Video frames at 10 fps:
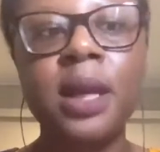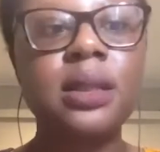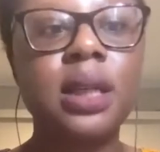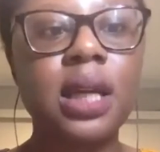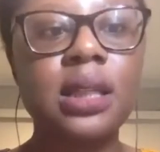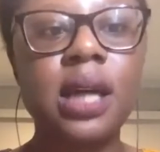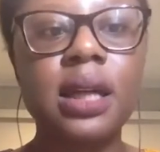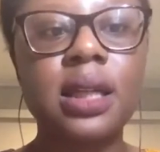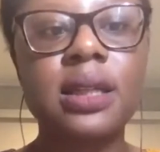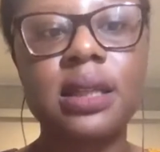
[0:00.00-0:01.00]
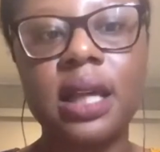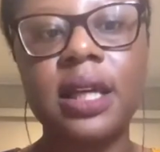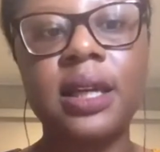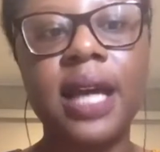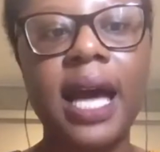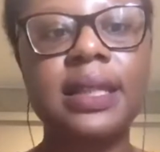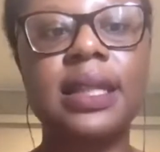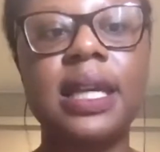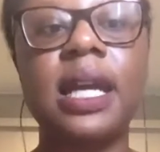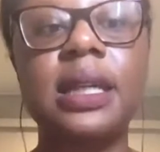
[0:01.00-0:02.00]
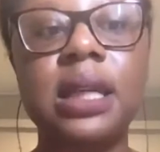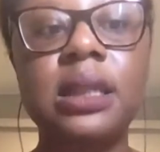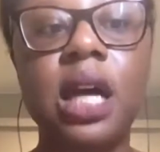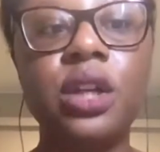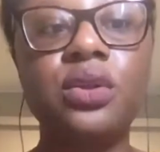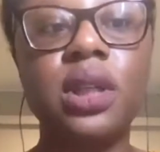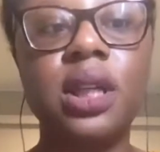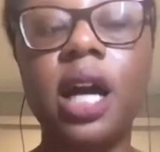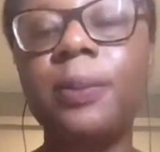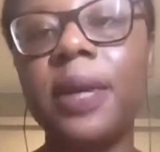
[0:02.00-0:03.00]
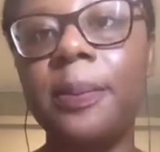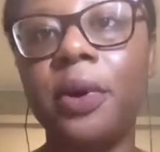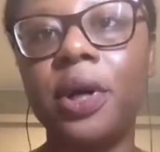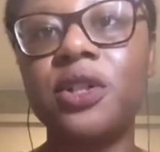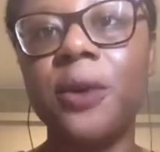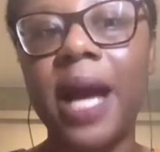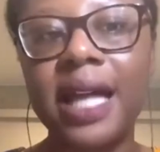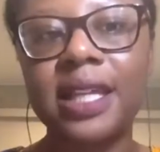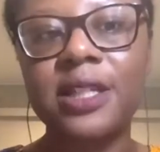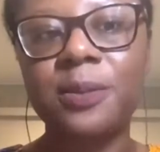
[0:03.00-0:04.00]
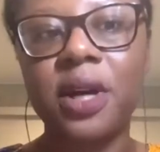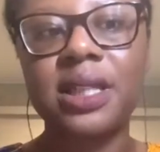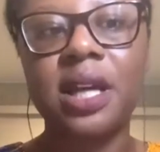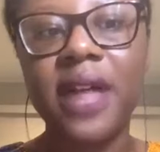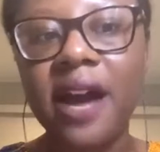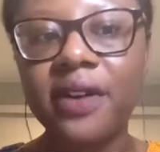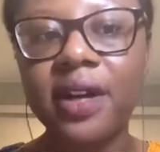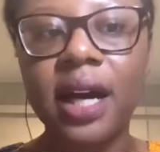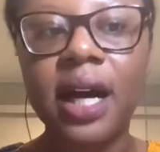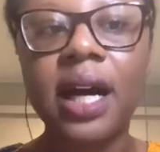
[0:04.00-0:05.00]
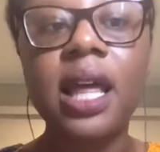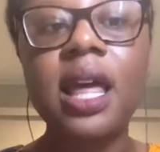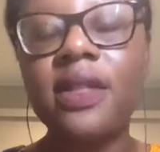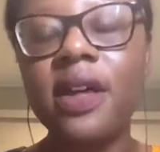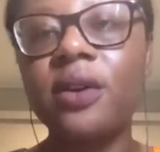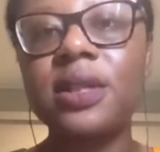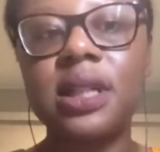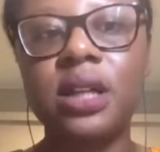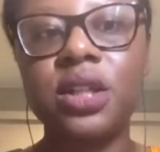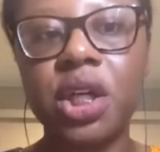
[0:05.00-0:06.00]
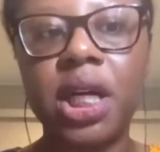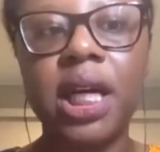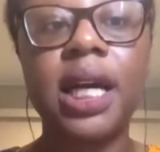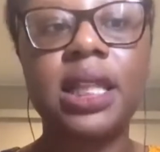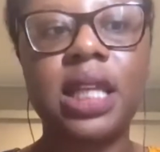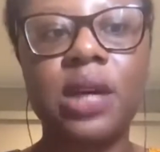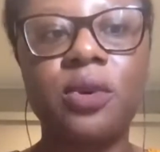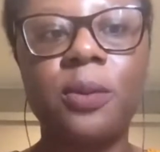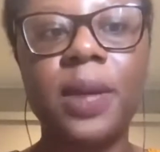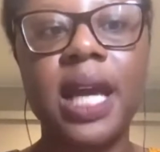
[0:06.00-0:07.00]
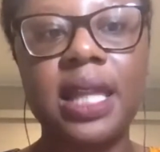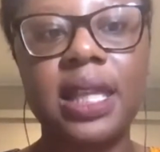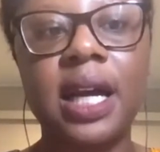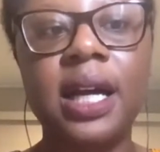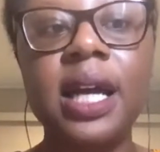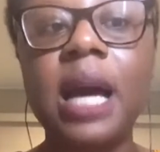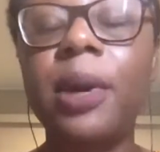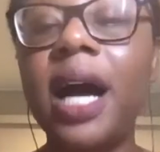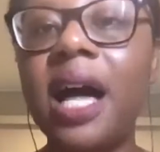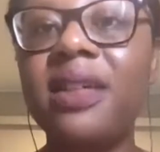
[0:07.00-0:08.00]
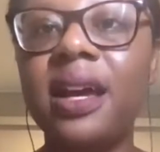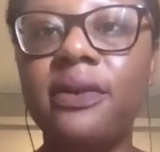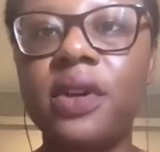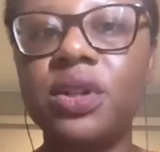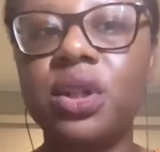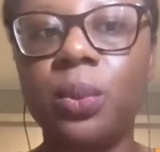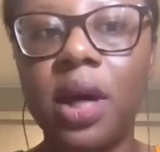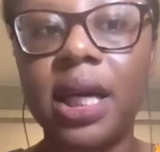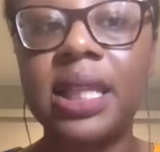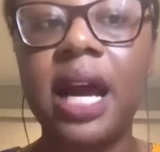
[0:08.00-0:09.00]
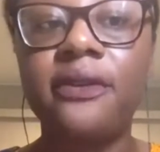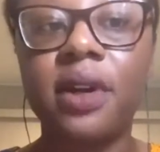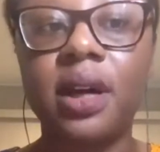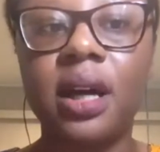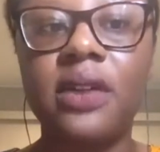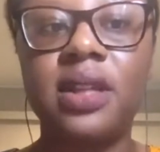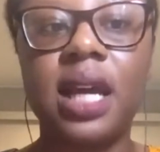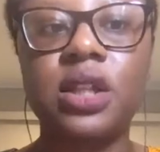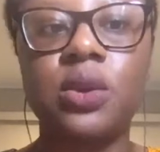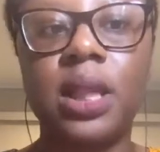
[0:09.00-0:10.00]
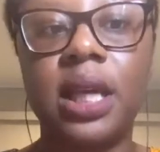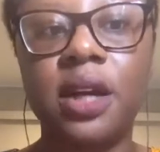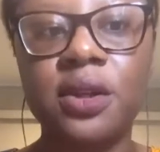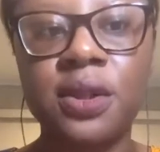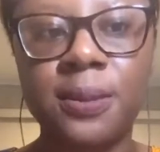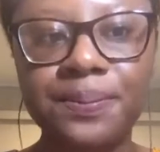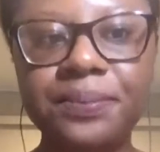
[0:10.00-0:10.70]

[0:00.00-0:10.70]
to conduct a study asking 600 young people in Johannesburg, South Africa, Lagos, Nigeria, and Nairobi, Kenya, about how they envision work in Africa in the next 20 years.